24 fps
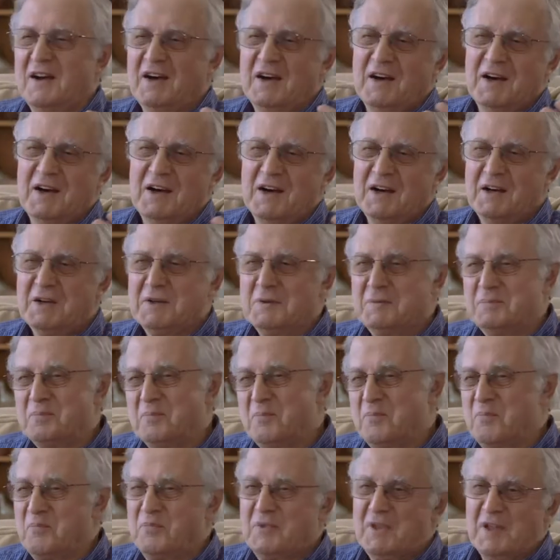uh,
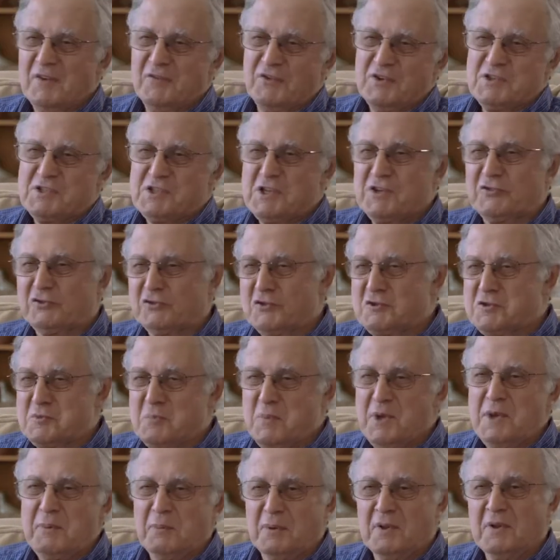vociferous
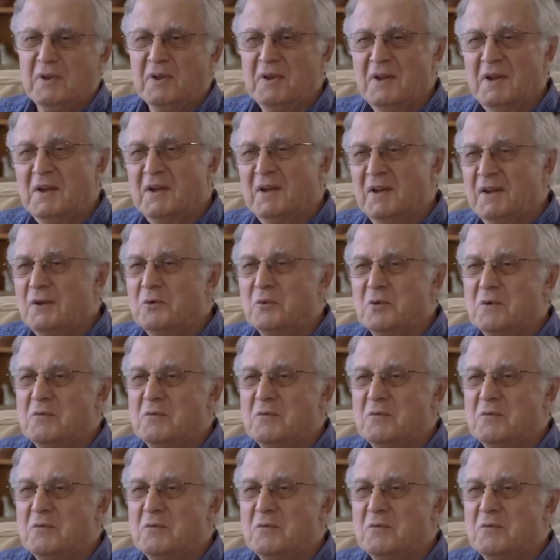people mm -hmm.